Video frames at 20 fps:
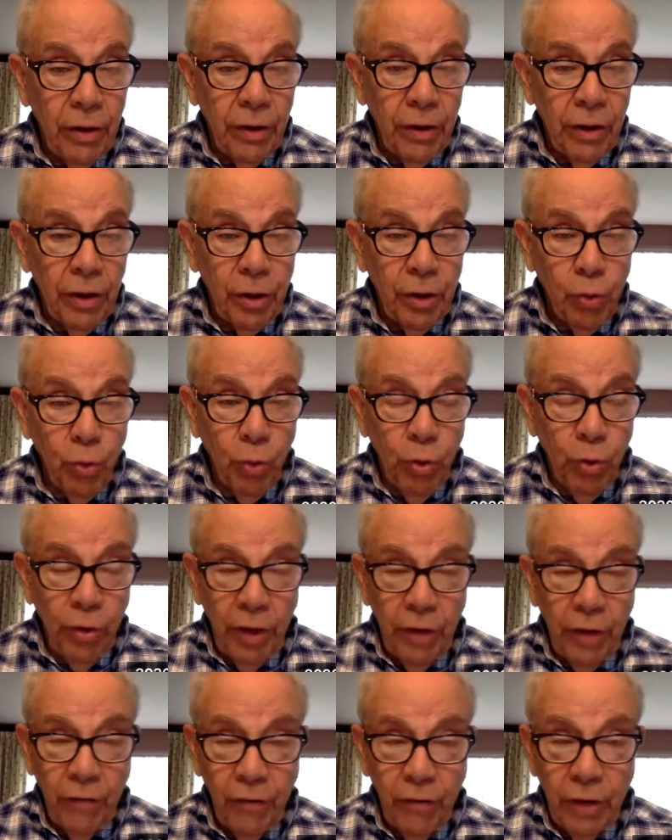that's
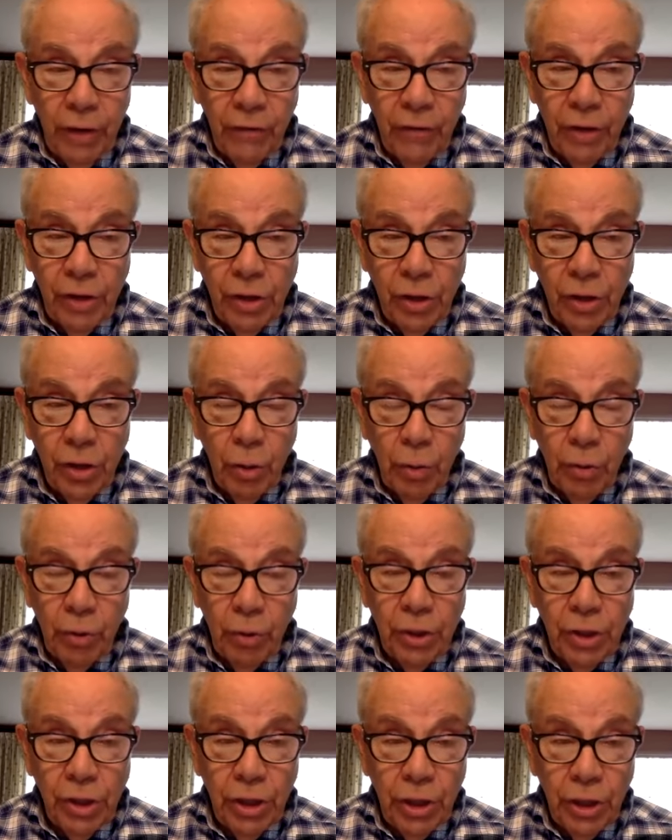worthy of considerable
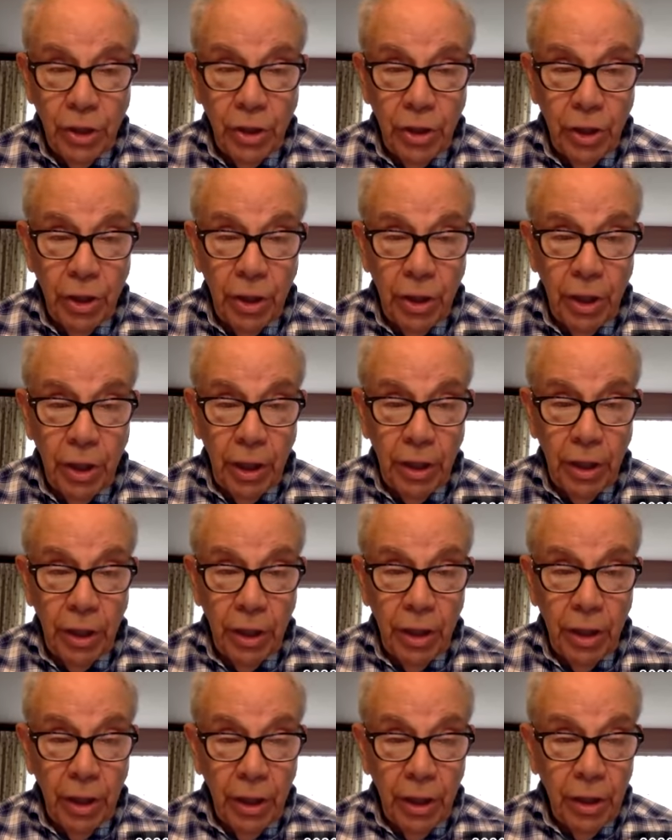discussion and
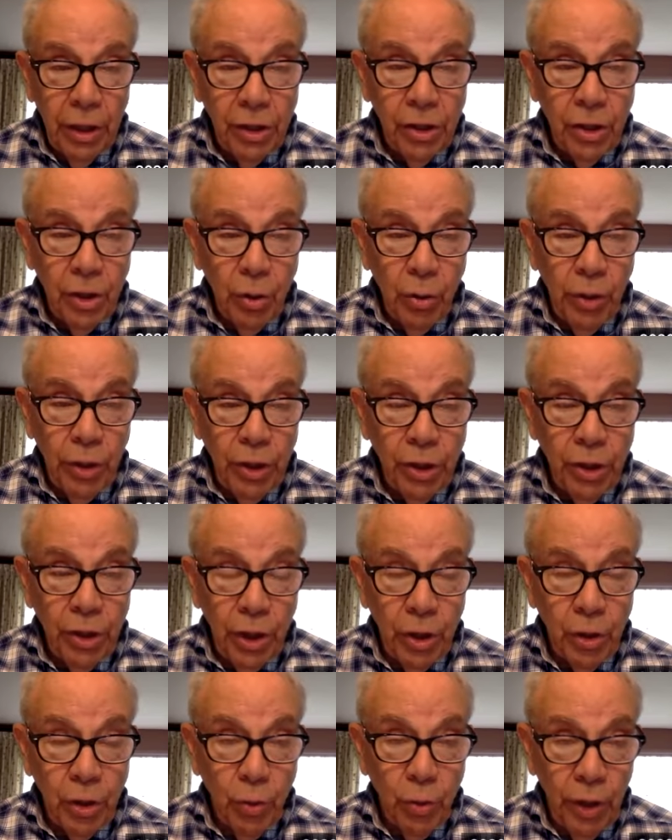consideration
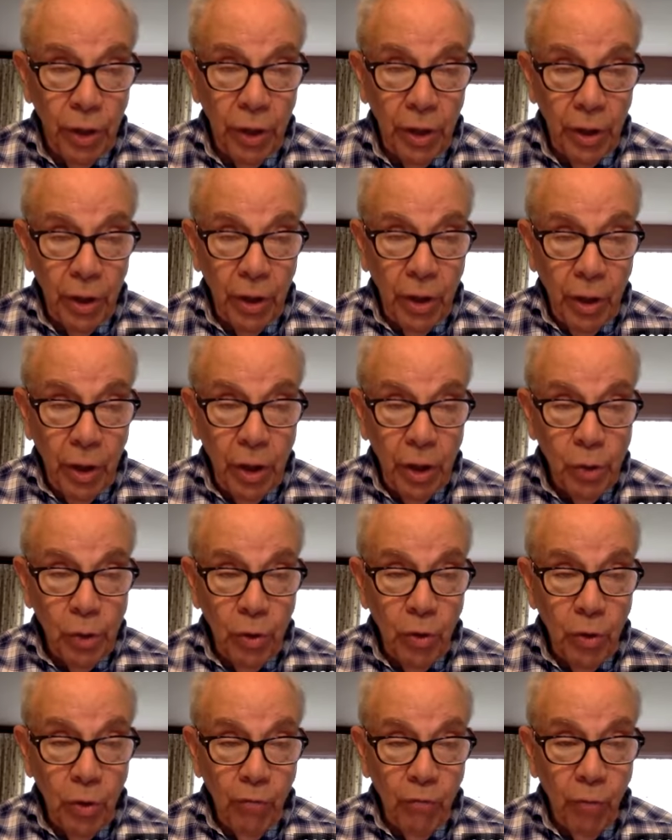as we
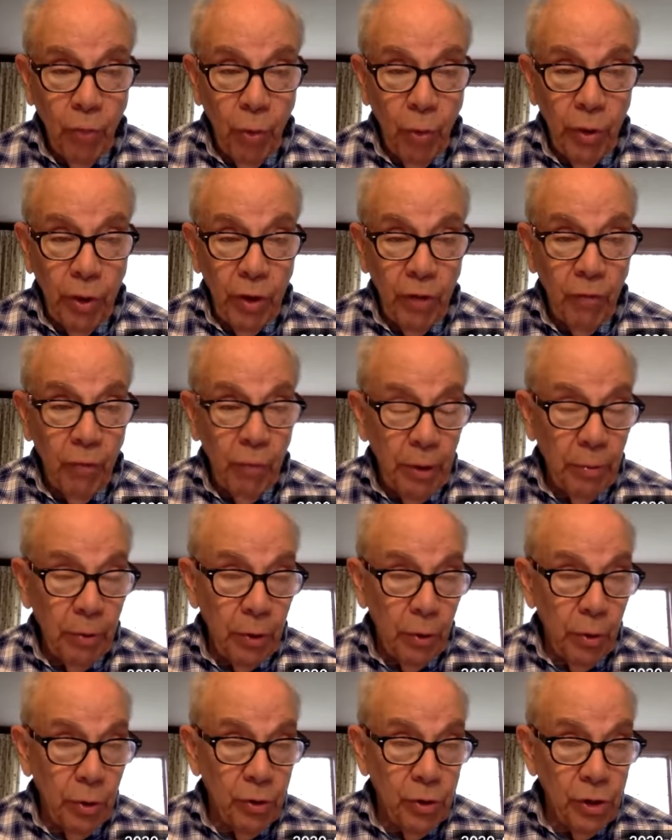go forward. And if
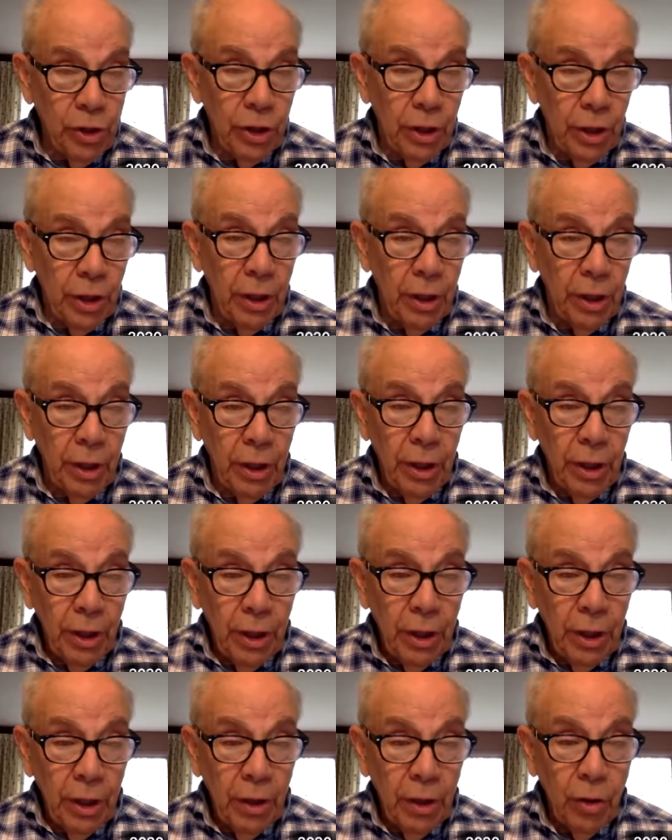people are interested
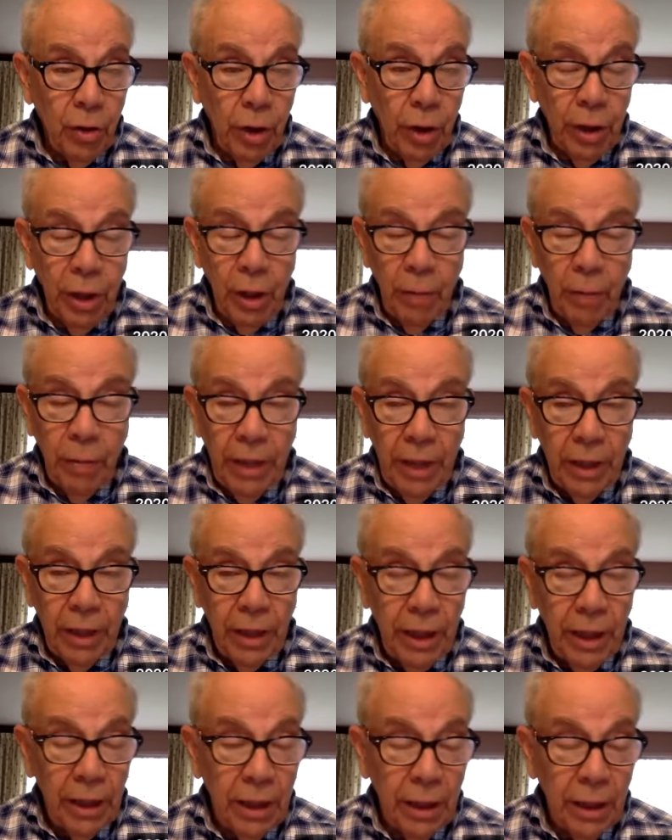in talking about
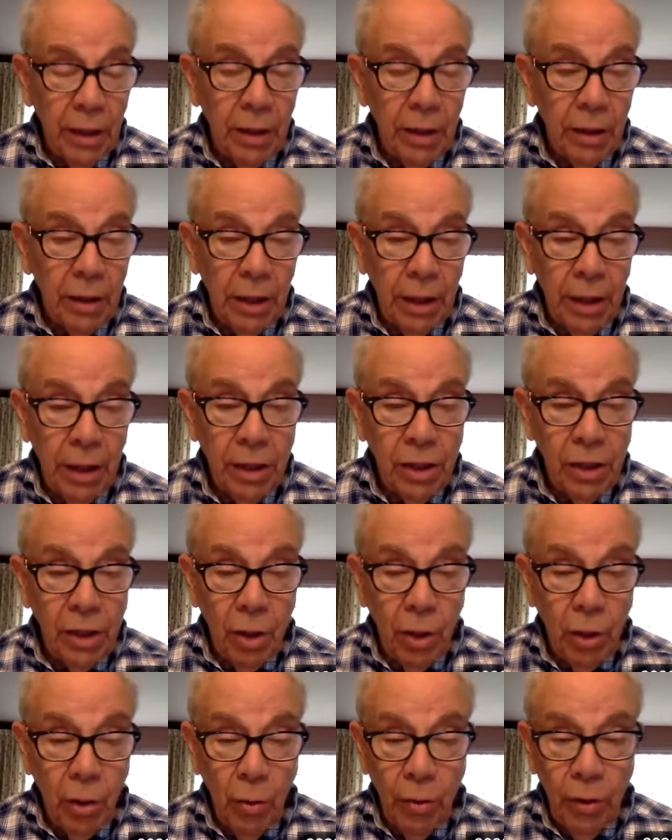that, let us
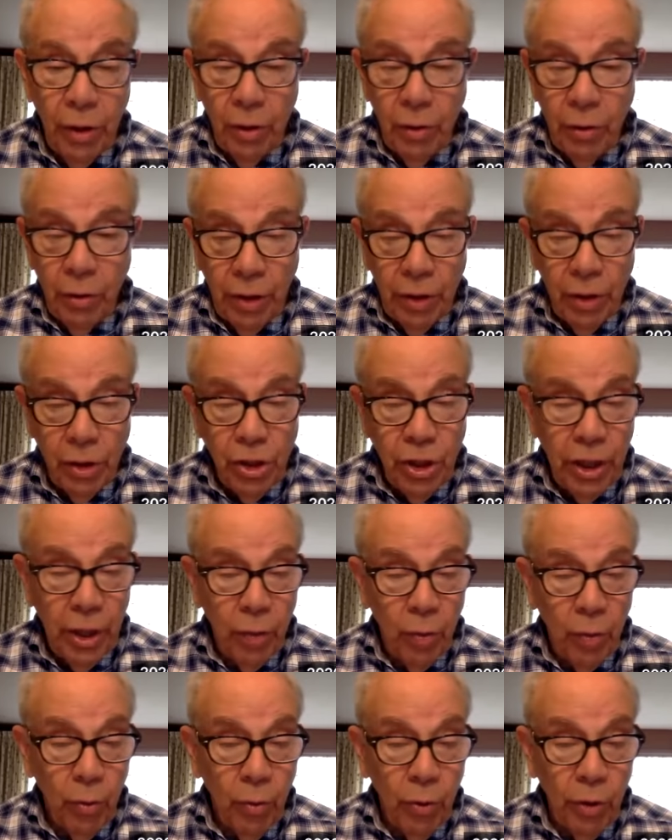know either on the
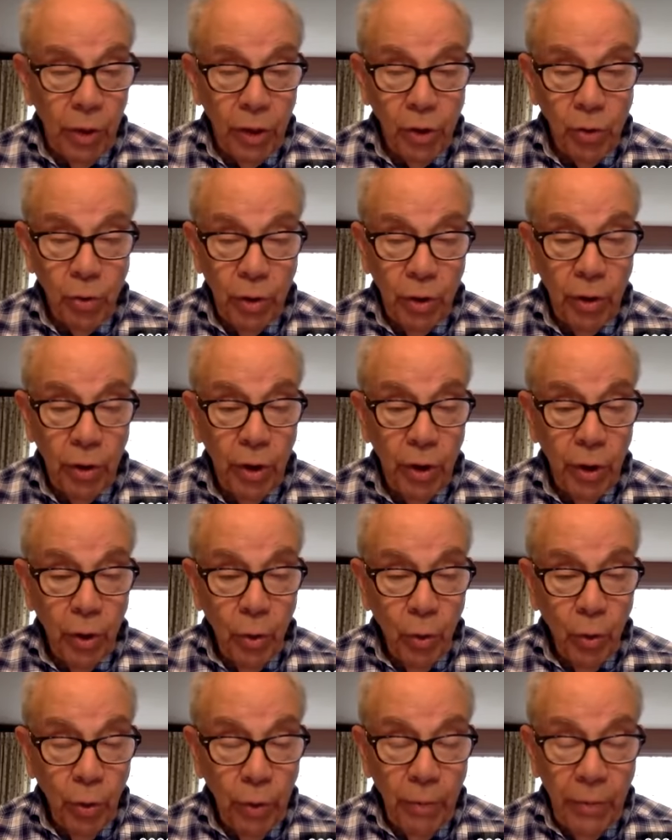chat room or elsewhere.
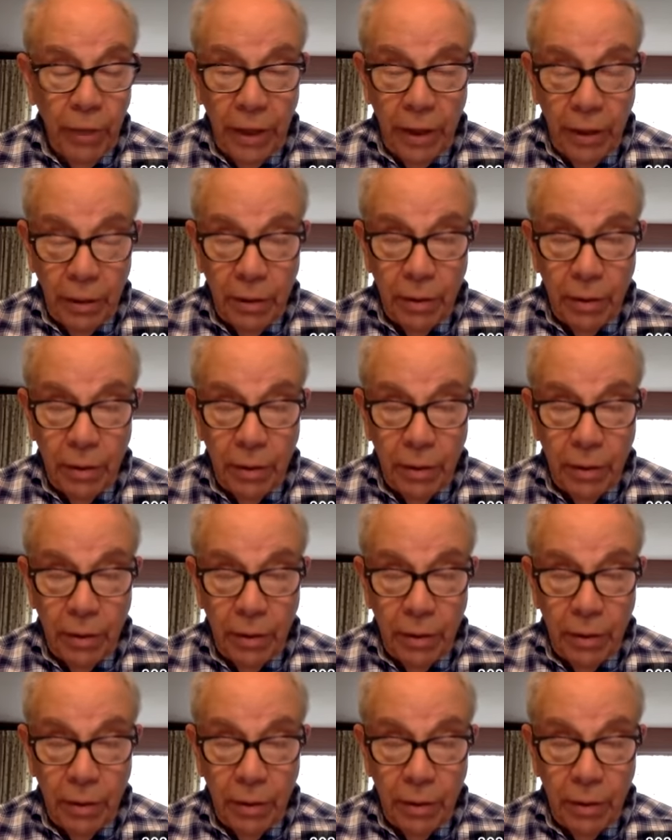We might